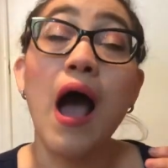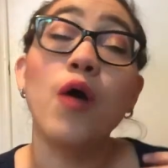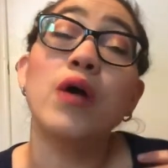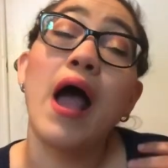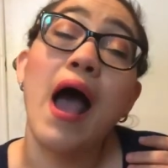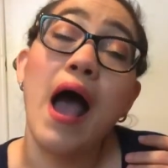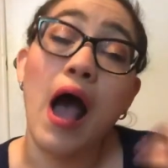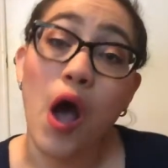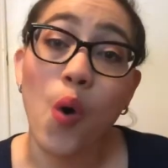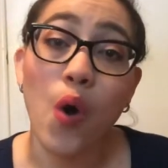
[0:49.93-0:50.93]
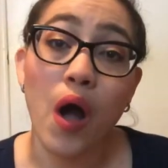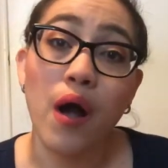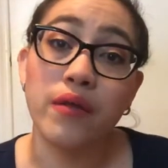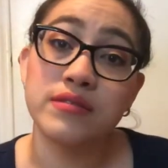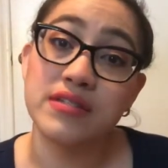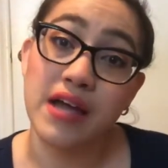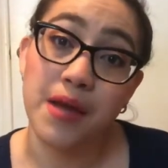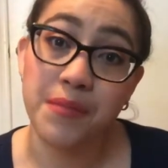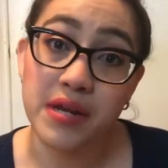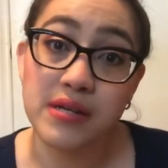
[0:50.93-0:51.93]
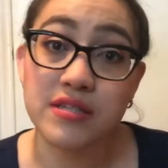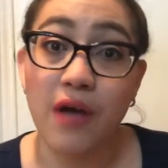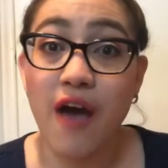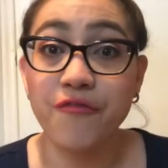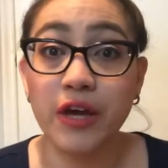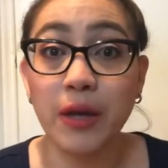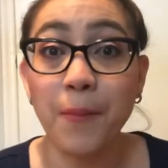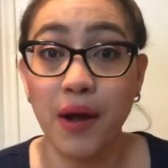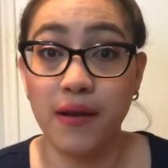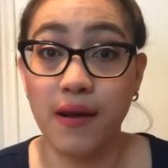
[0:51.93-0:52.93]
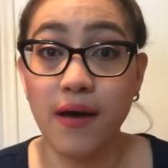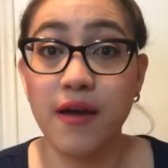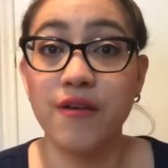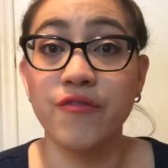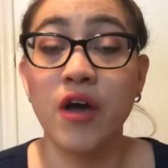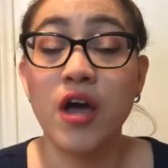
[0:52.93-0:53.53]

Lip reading: and how diabetes affect my life.